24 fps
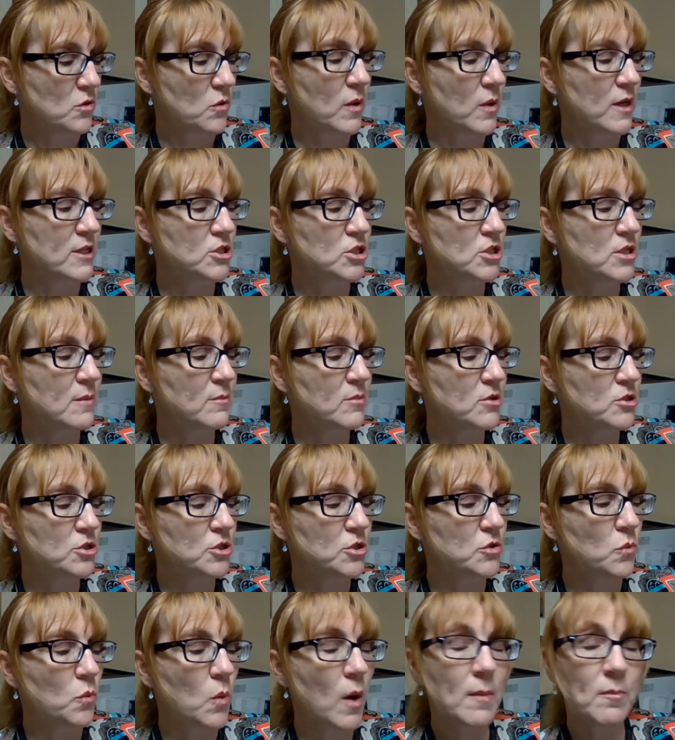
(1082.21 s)
question number
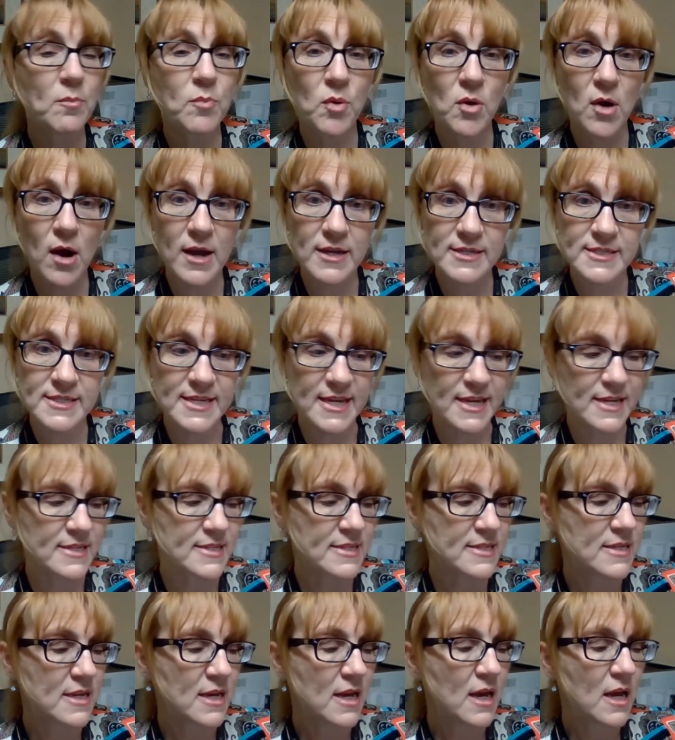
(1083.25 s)
2, what
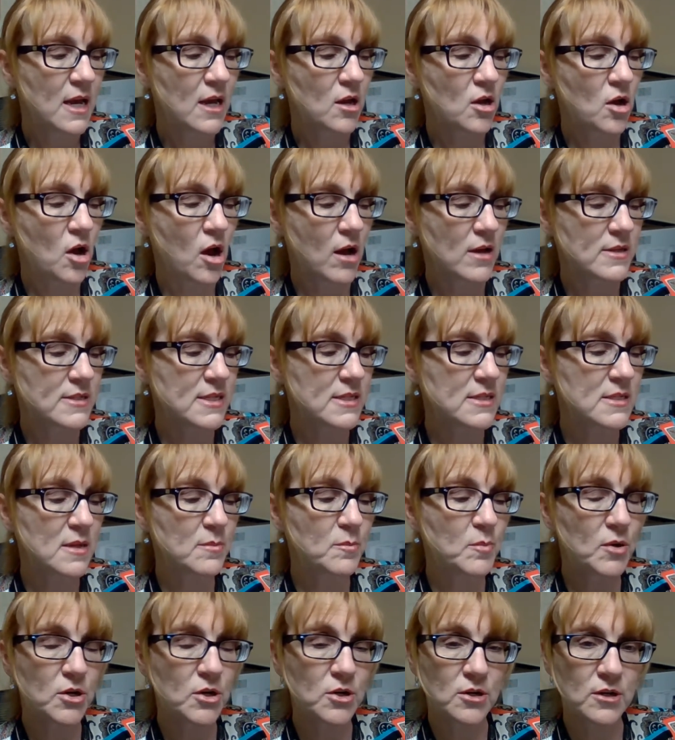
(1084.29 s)
process causes a
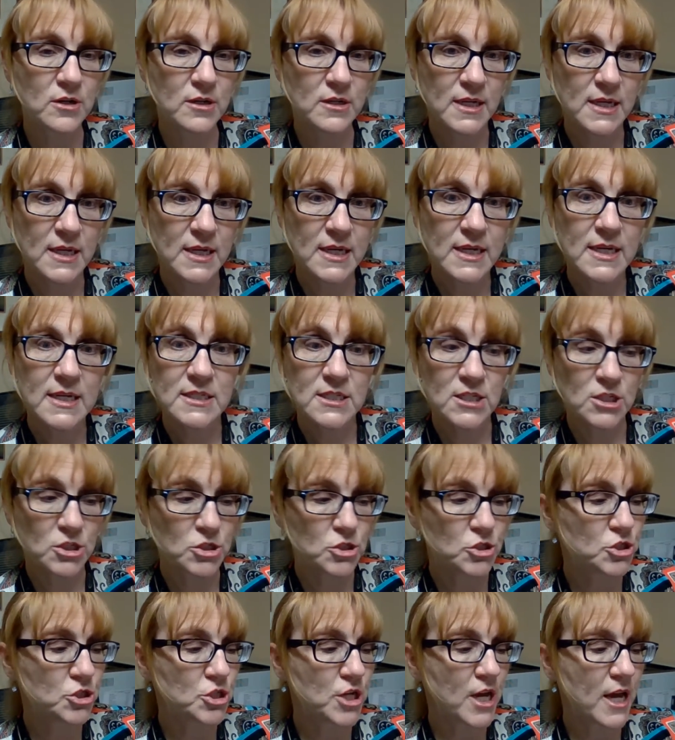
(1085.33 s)
bird to
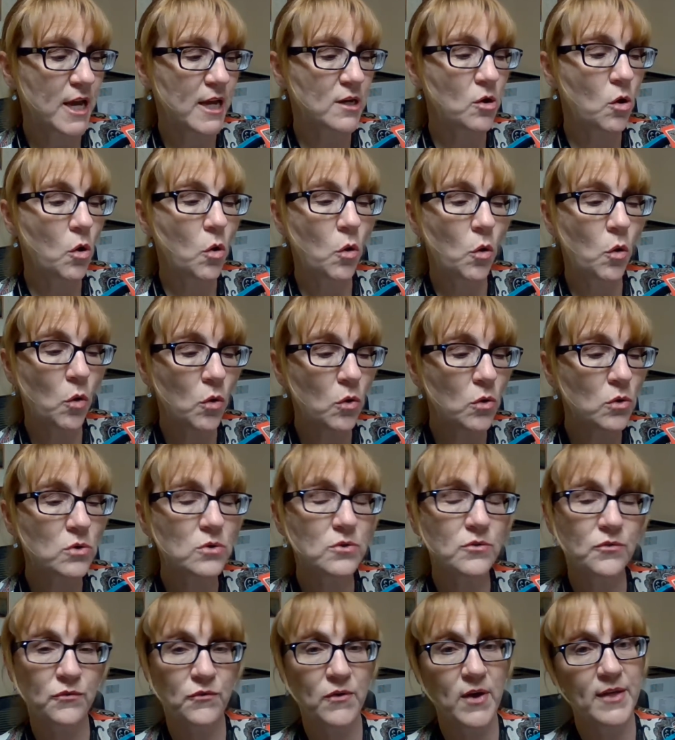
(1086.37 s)
shed
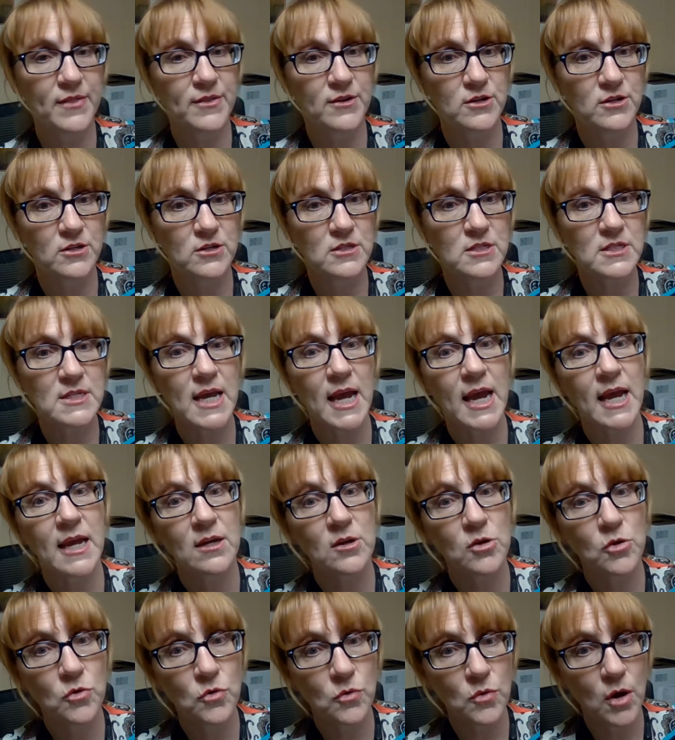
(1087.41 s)
old feathers
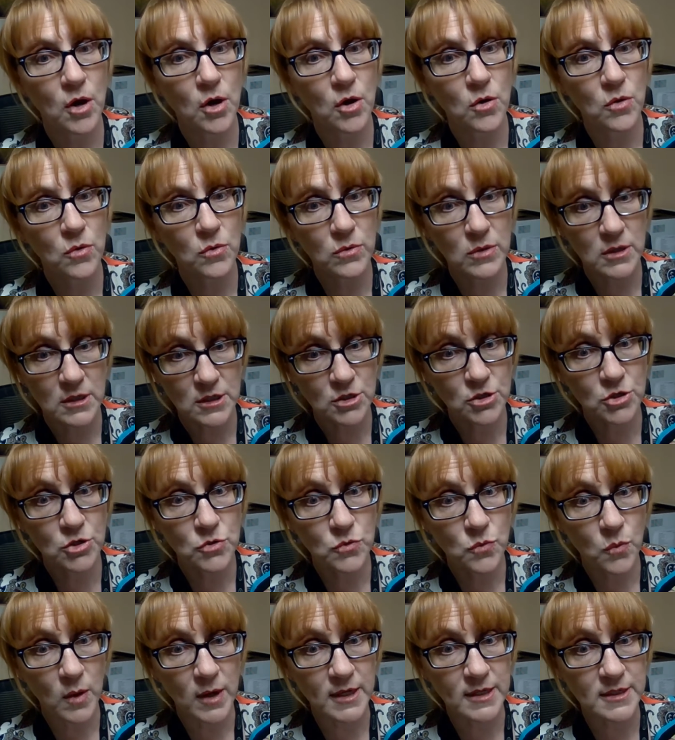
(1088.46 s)
and grow new
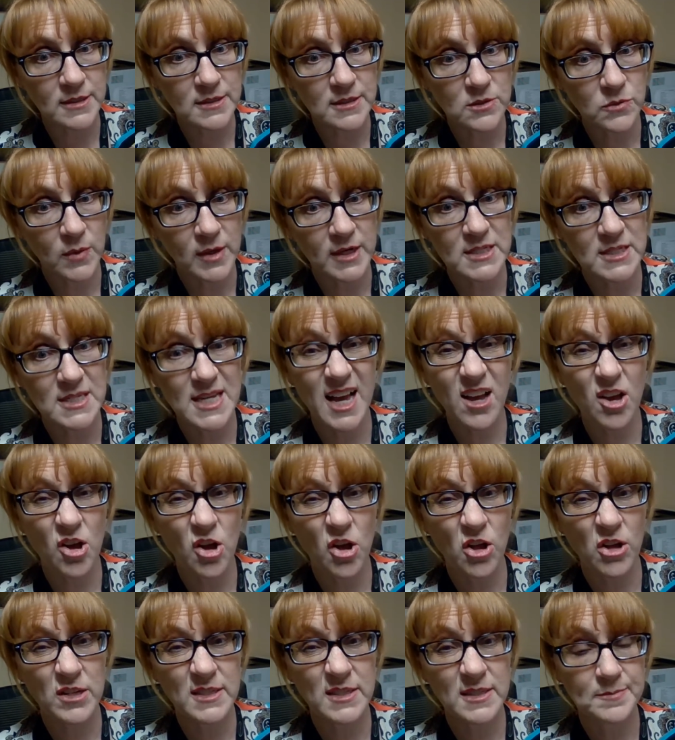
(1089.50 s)
ones? What is that
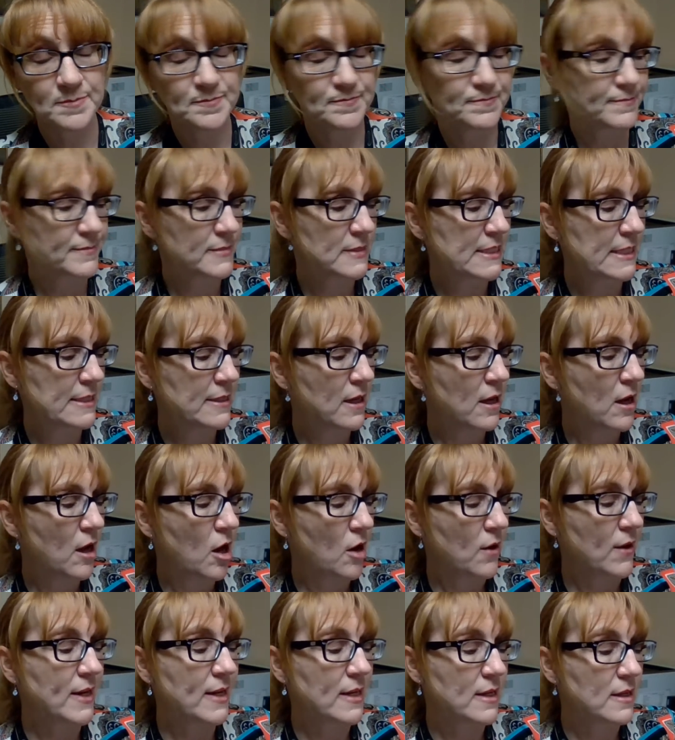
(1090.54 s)
called?
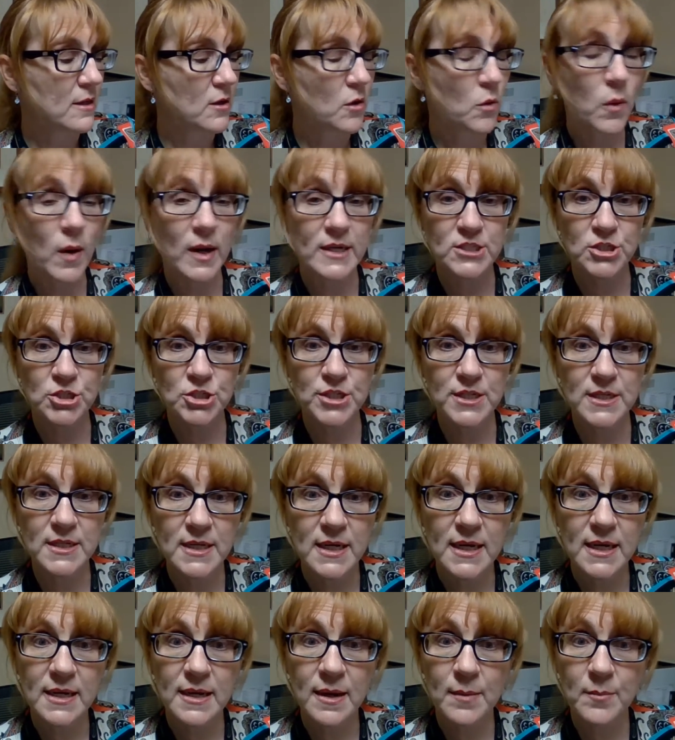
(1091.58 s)
All right,
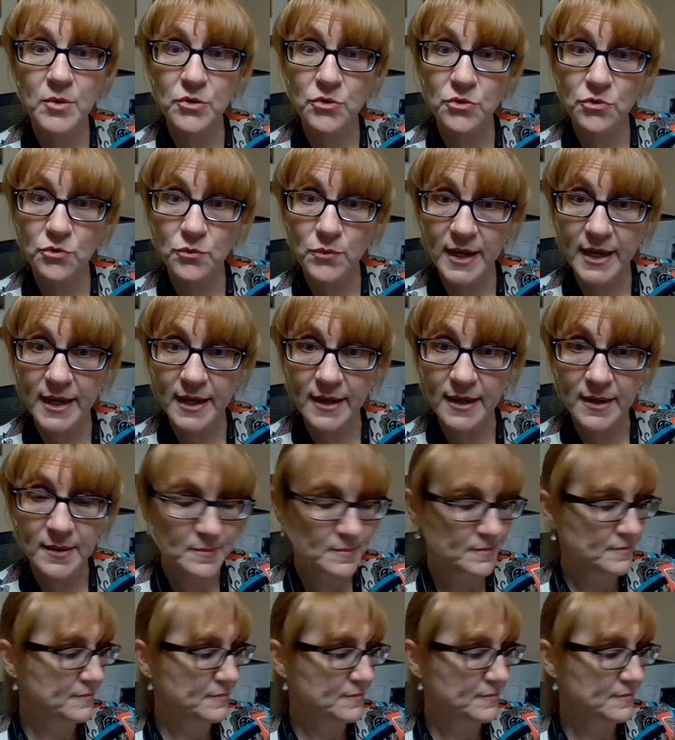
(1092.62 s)
question number 3.